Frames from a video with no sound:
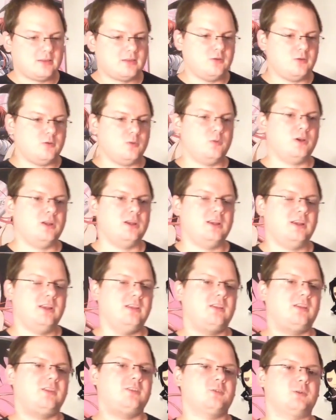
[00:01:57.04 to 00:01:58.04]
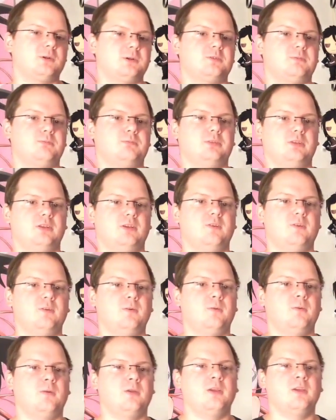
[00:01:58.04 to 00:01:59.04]
the new one in the description
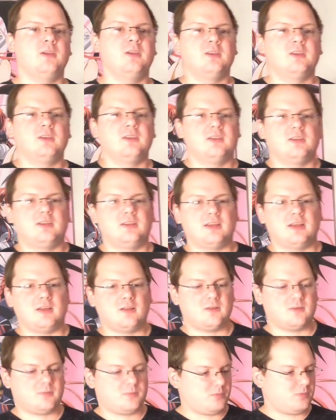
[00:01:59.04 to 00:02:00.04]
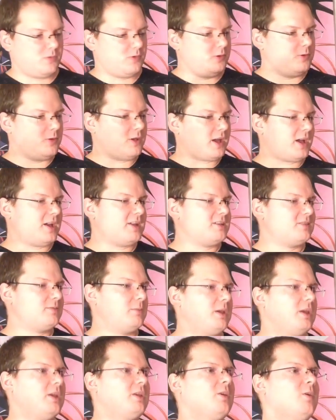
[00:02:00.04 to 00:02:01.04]
below. Now, you guys
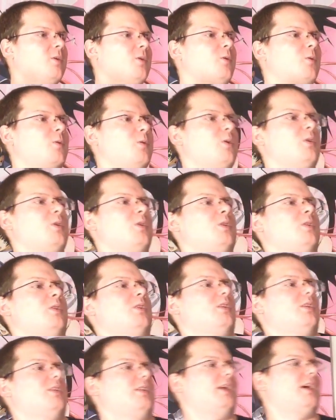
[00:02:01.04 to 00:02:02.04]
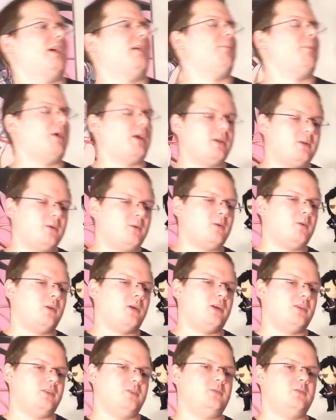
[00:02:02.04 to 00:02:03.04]
may know that my goal
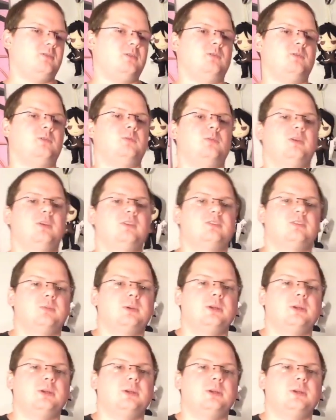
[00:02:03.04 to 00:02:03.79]
on YouTube is to